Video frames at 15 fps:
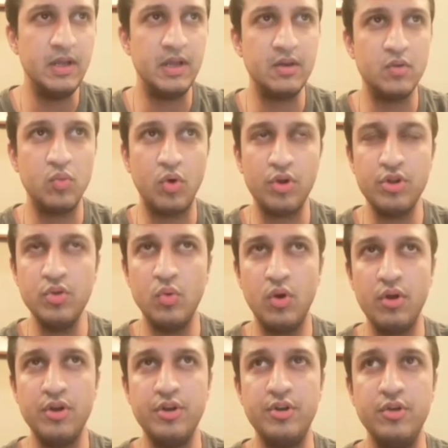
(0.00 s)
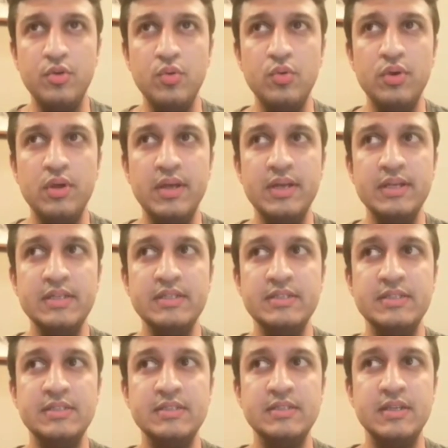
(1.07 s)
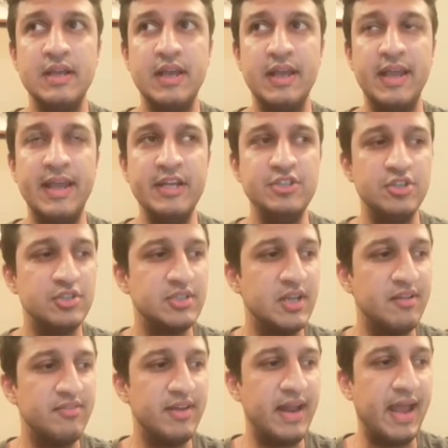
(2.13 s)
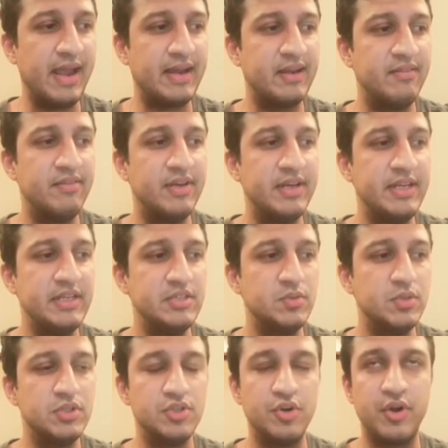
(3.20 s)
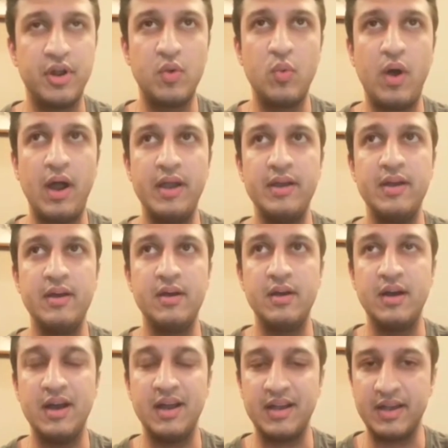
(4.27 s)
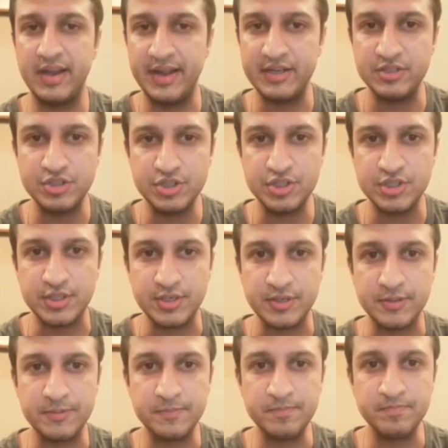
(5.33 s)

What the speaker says: And what you want to do is engage yourself in activities which require attention.